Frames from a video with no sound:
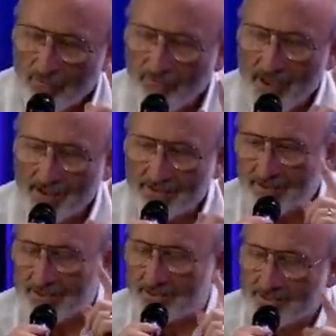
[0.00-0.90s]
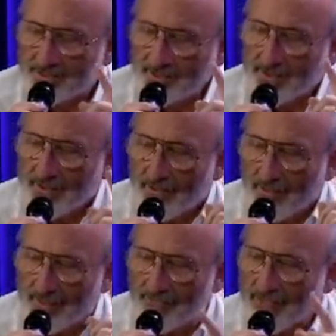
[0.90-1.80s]
The fact is,
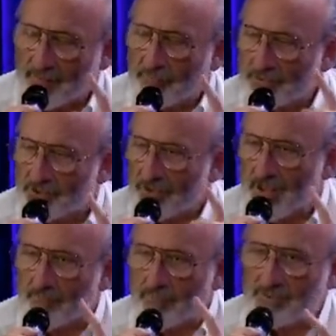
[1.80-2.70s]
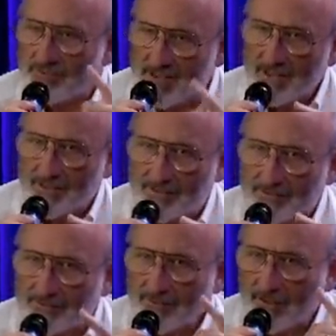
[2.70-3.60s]
if that picture had been
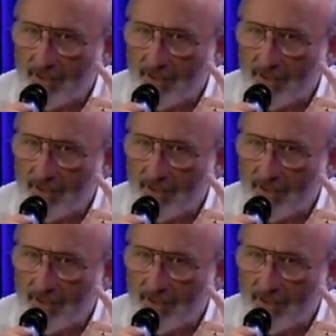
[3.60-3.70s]
taken